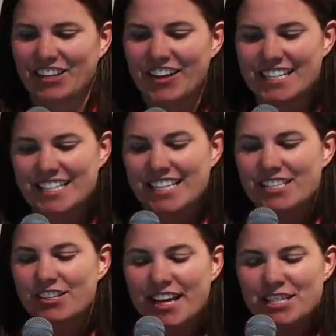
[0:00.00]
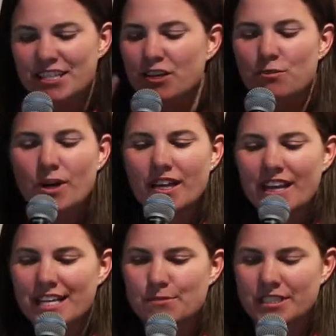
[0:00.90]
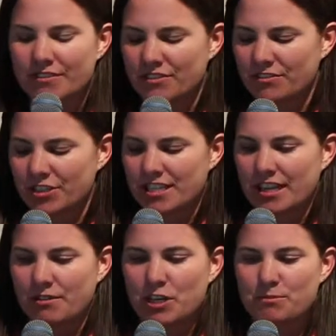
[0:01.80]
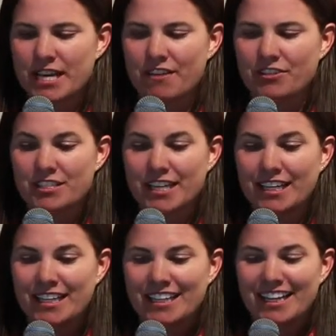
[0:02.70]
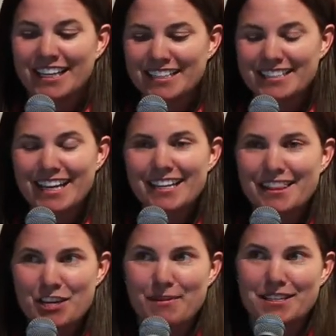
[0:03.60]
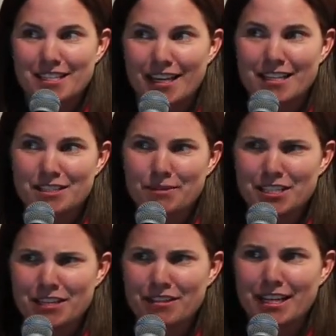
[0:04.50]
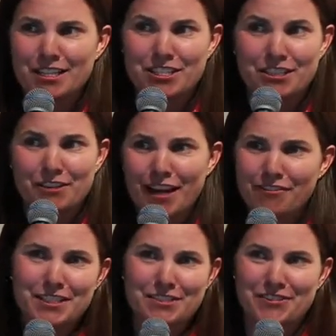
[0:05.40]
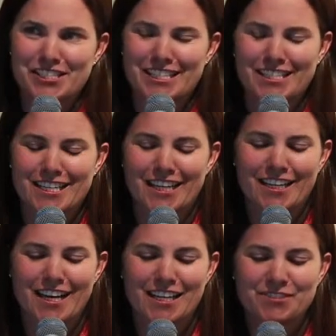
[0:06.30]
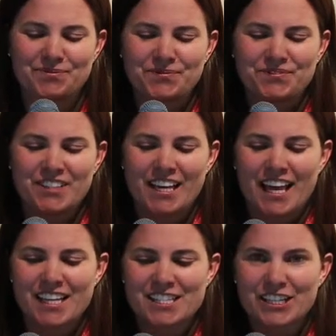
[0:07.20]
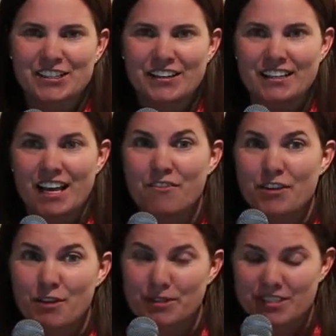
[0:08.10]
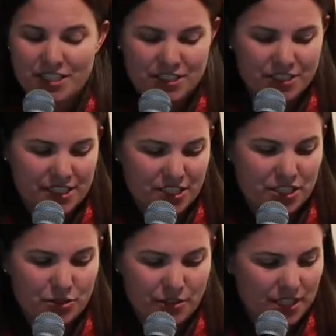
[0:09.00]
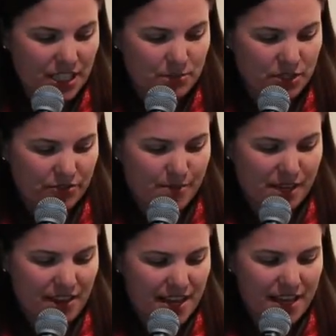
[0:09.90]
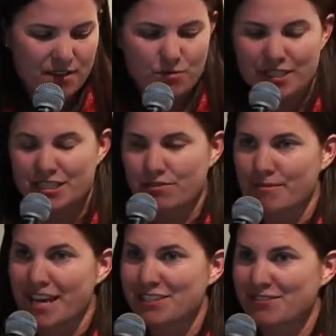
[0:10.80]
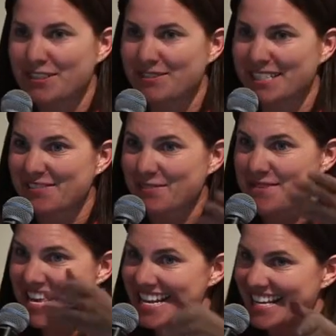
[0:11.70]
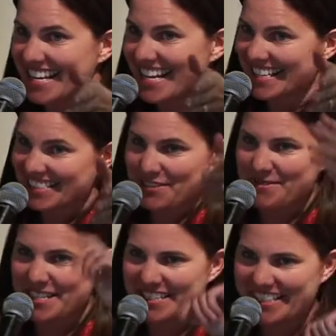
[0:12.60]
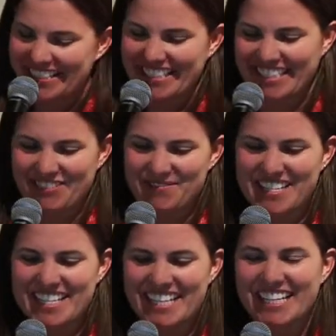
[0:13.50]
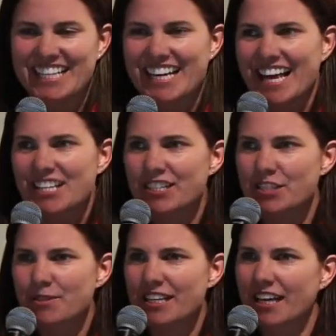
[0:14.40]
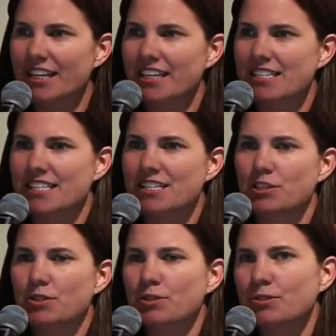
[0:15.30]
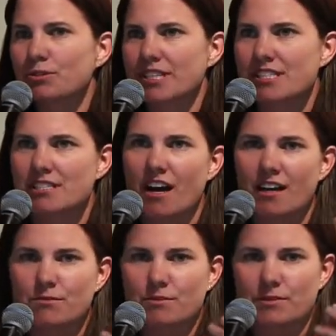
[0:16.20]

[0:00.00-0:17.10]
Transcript: Great. So that's you know one aspect of diversity that we hope to have here tonight. An exciting thing about tonight is we actually have a lot of geographic diversity tonight. Um, and so, of our presenters, actually, two of the teams are from LA, one is from Nashville, one is from India. Kabir here from India. So, I just wanted to kind of get a sense who is not